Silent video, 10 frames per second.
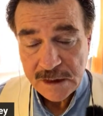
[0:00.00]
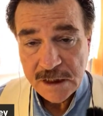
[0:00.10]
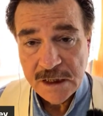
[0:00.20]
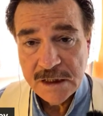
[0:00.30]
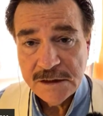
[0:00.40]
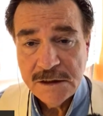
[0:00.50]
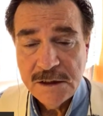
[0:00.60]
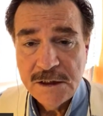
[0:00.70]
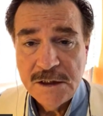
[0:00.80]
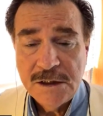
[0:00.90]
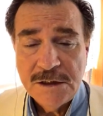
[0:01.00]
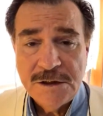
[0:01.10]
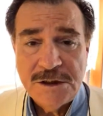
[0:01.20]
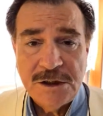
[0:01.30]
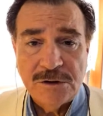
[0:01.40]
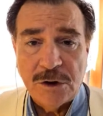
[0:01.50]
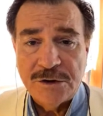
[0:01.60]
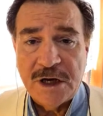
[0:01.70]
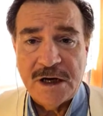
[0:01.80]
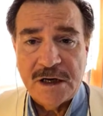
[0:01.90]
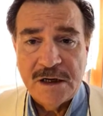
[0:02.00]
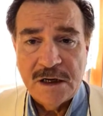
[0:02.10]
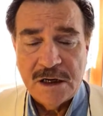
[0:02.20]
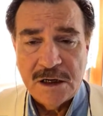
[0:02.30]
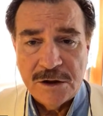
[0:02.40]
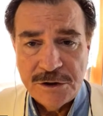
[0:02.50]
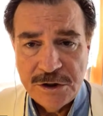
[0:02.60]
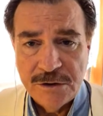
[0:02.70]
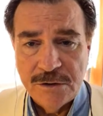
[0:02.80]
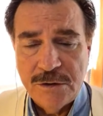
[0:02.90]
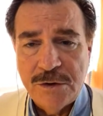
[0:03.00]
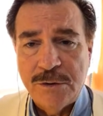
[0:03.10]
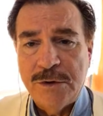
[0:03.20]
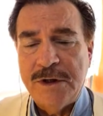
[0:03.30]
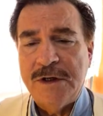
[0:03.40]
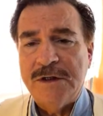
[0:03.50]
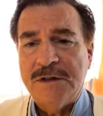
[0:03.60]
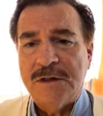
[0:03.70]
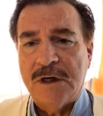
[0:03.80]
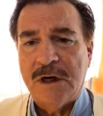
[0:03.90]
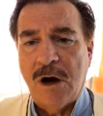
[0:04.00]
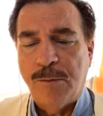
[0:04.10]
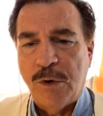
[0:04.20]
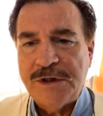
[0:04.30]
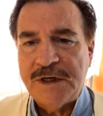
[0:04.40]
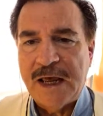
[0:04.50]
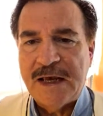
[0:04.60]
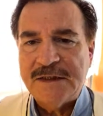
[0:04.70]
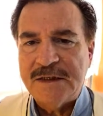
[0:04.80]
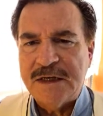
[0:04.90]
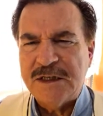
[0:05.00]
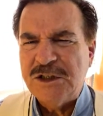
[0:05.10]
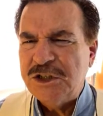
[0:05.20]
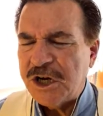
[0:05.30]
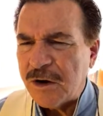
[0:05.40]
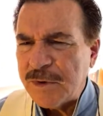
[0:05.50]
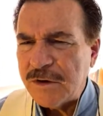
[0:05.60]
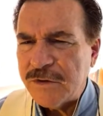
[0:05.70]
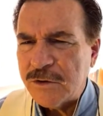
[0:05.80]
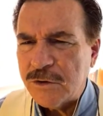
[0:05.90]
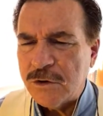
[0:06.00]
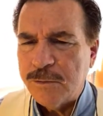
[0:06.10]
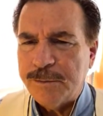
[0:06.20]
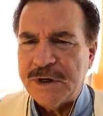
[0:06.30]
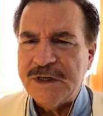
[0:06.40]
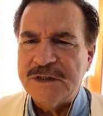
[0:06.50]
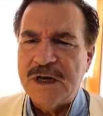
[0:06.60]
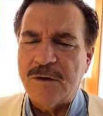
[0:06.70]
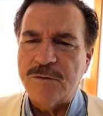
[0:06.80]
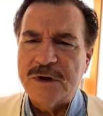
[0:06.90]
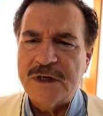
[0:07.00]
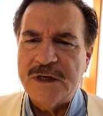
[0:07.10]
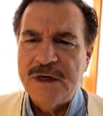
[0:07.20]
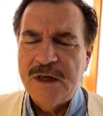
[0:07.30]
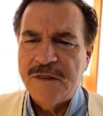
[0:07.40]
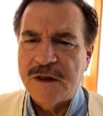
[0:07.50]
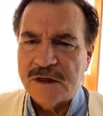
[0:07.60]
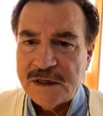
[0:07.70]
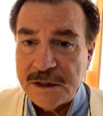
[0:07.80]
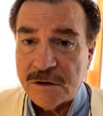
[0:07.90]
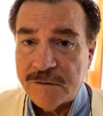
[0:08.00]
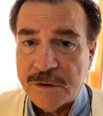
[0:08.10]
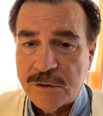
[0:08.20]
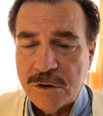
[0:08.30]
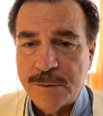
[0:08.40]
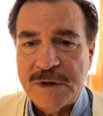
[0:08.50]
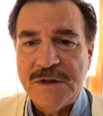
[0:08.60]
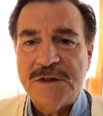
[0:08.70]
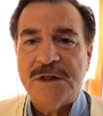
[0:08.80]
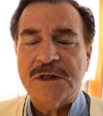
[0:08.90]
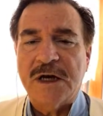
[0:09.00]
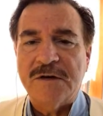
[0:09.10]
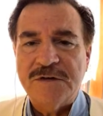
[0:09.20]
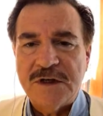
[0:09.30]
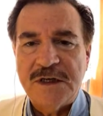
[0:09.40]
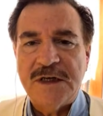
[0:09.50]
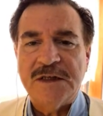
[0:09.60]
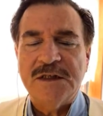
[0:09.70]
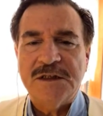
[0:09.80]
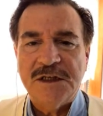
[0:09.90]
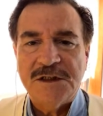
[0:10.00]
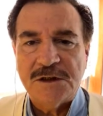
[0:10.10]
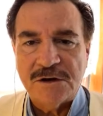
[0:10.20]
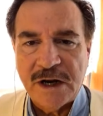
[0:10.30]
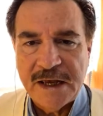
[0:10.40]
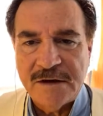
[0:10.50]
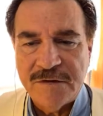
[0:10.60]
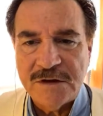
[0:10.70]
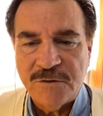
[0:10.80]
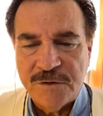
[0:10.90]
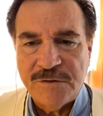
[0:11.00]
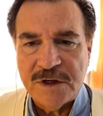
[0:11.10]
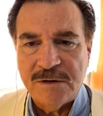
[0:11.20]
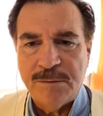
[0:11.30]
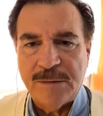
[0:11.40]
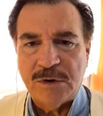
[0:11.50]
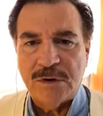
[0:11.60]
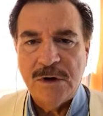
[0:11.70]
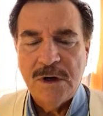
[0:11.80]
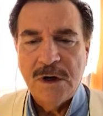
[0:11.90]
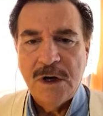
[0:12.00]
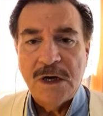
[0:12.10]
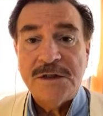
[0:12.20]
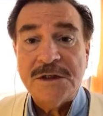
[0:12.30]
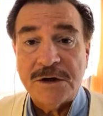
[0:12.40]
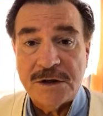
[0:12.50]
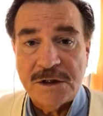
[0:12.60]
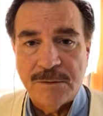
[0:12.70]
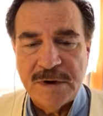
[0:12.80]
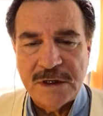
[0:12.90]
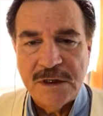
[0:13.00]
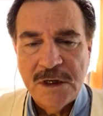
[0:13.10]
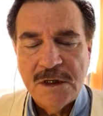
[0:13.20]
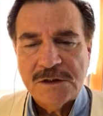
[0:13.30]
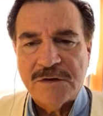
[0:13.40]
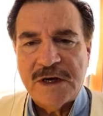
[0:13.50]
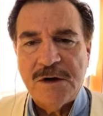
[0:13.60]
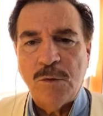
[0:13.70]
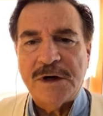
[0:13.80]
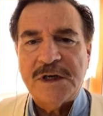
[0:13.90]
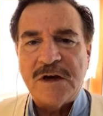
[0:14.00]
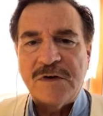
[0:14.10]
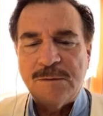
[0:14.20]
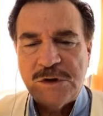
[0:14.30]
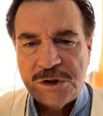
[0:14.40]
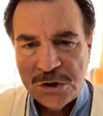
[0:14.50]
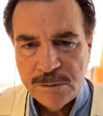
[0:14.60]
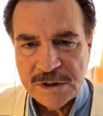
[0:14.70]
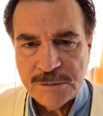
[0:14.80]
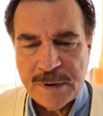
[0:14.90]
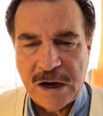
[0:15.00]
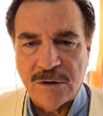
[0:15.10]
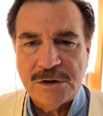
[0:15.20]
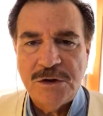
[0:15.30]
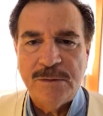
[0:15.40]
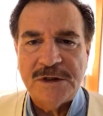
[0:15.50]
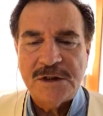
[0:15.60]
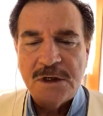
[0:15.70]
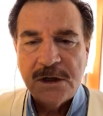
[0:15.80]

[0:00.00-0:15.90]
And Shionoya Ryu, who is appointed as the chairman of the group, but he's not really the leader of the group. He's just kind of sitting as a titular head of this 15-member steering committee. So they didn't want to give him too much power, too much